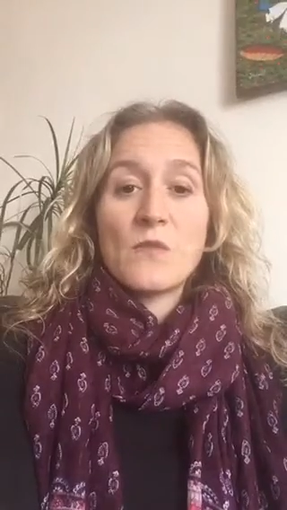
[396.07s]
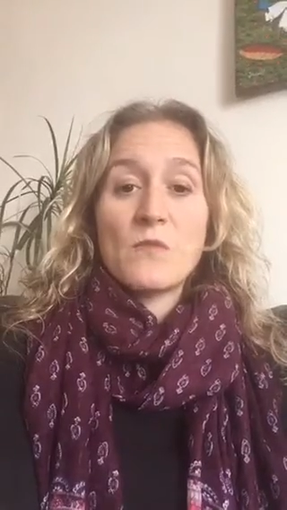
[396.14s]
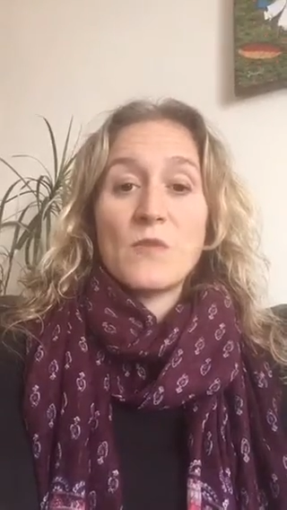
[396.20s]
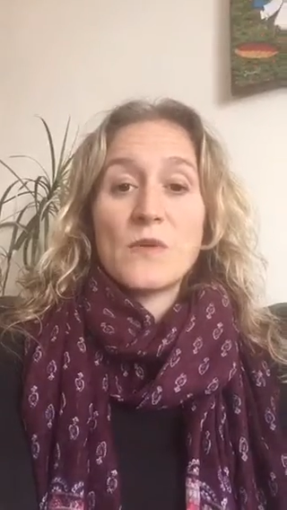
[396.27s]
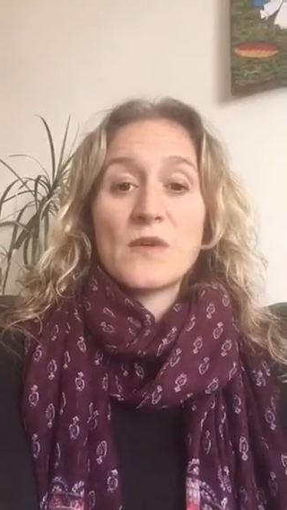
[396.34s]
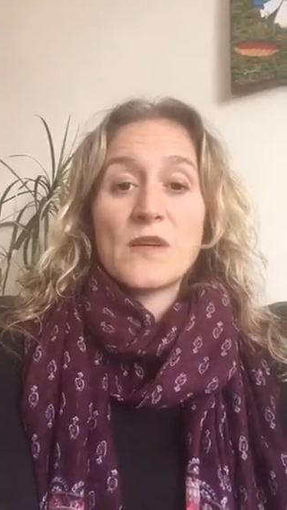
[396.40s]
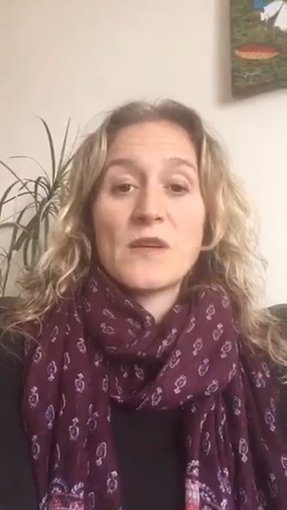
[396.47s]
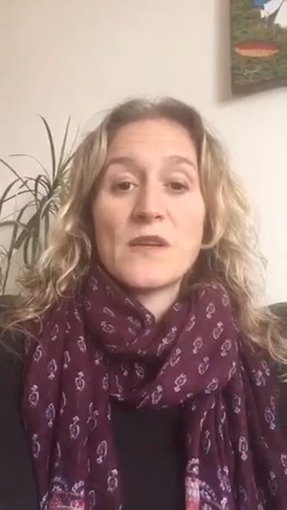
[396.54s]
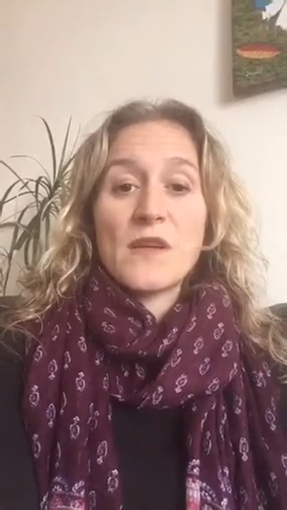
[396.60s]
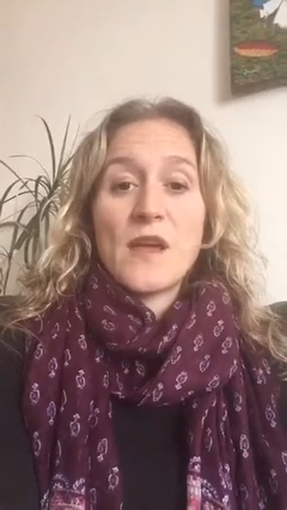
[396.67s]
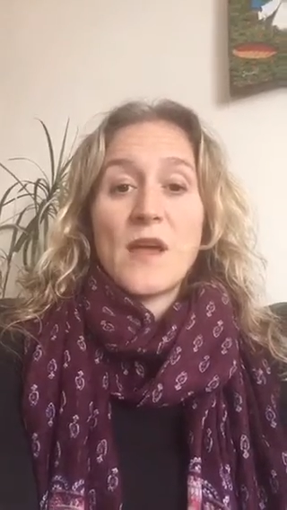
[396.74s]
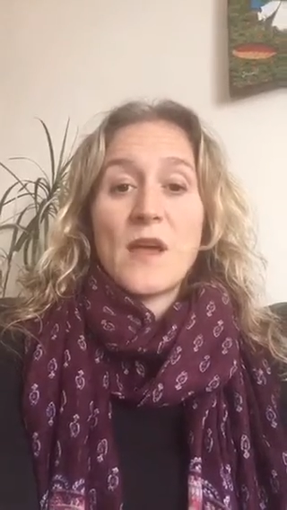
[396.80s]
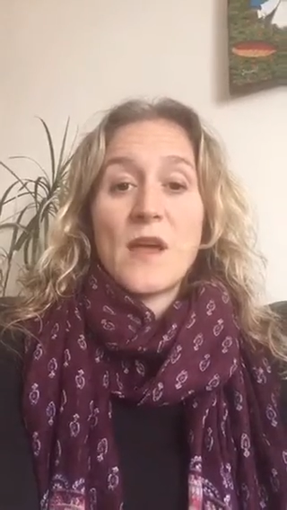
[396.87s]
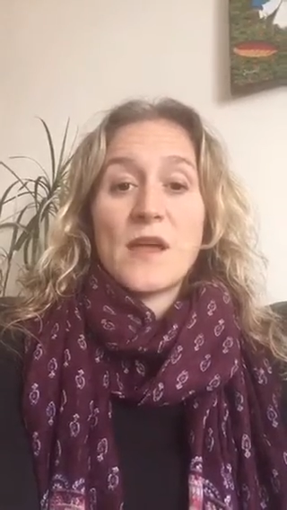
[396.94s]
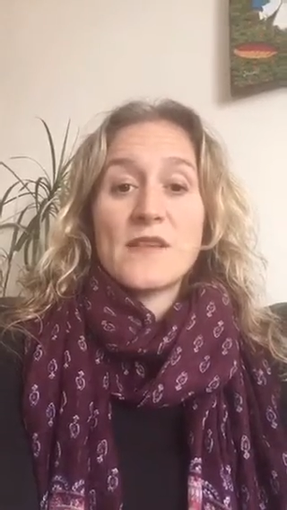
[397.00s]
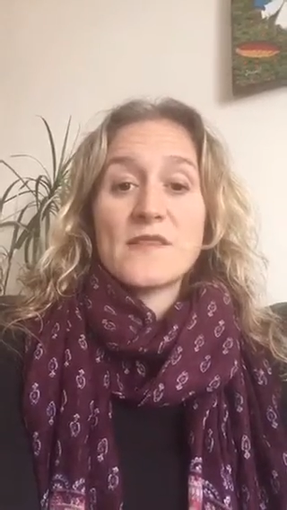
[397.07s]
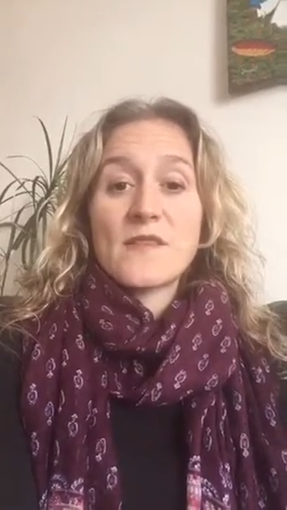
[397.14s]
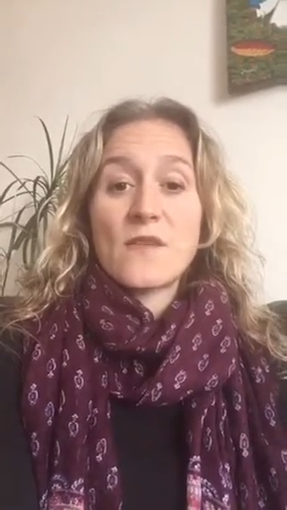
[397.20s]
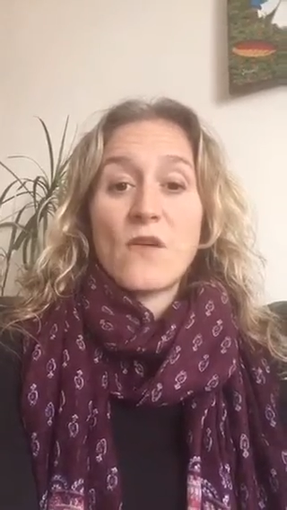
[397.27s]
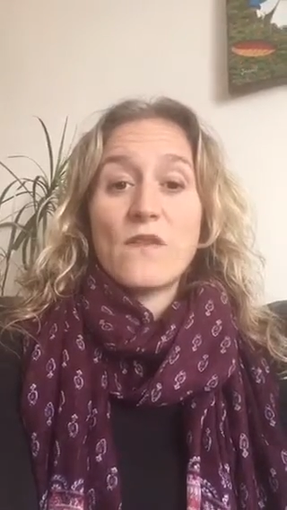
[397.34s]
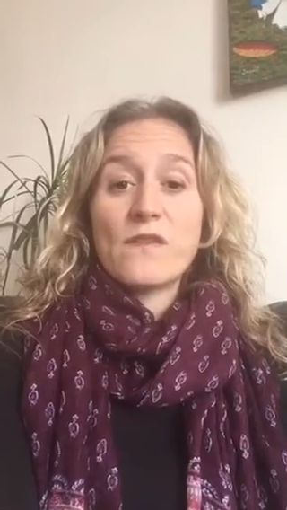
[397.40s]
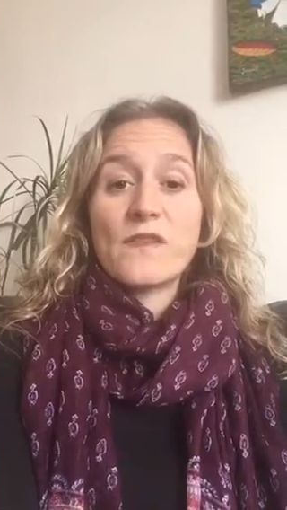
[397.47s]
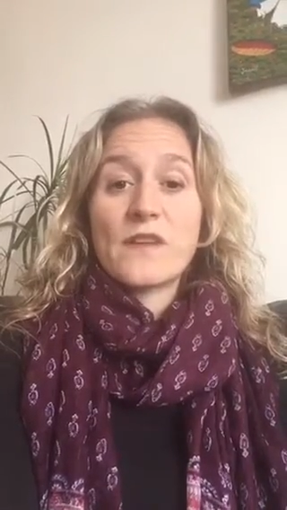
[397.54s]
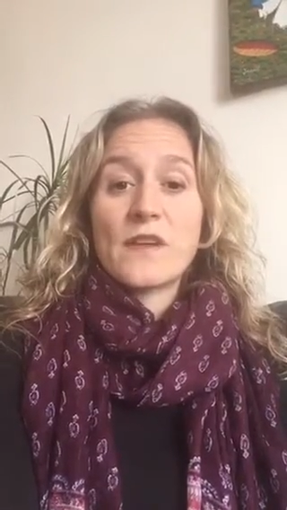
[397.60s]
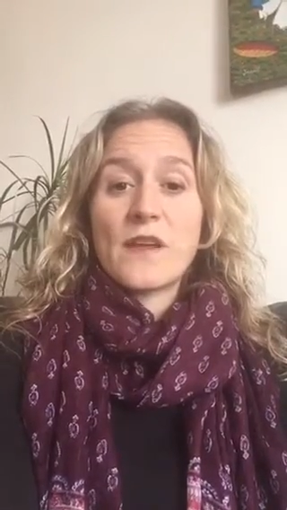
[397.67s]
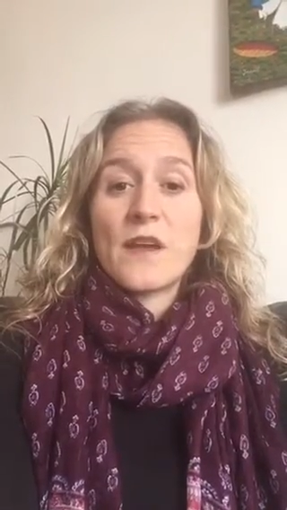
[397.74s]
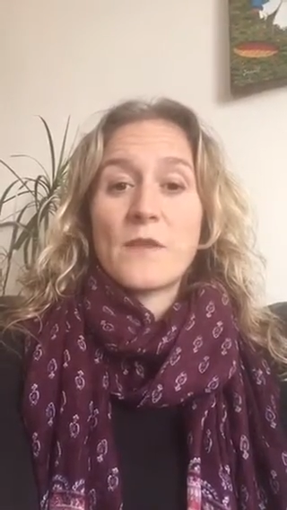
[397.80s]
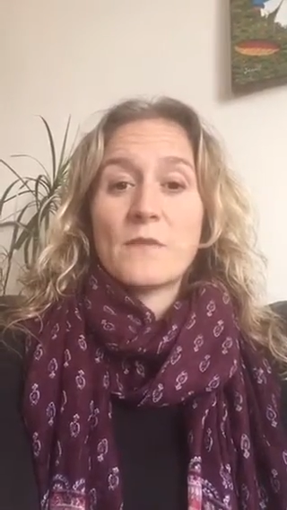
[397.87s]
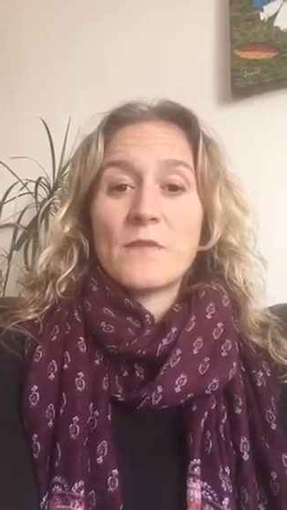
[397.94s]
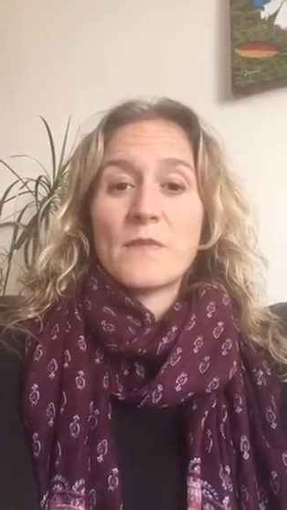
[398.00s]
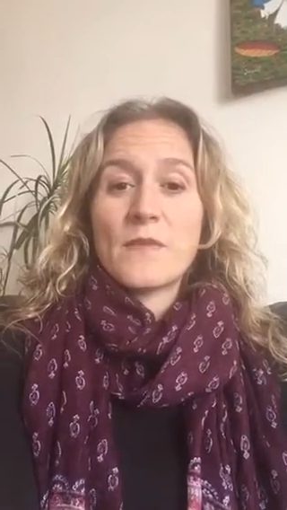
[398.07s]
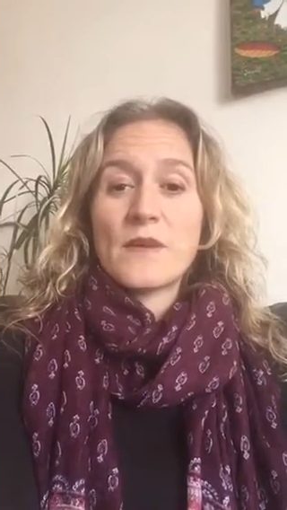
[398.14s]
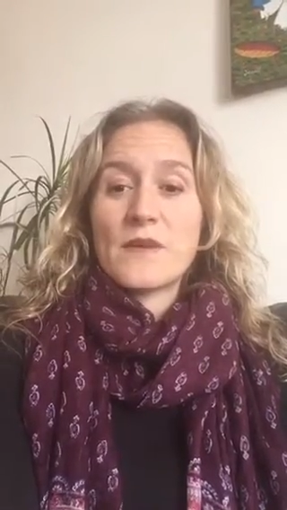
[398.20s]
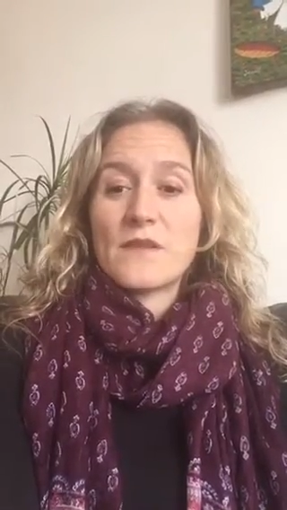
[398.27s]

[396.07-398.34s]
Buddha is often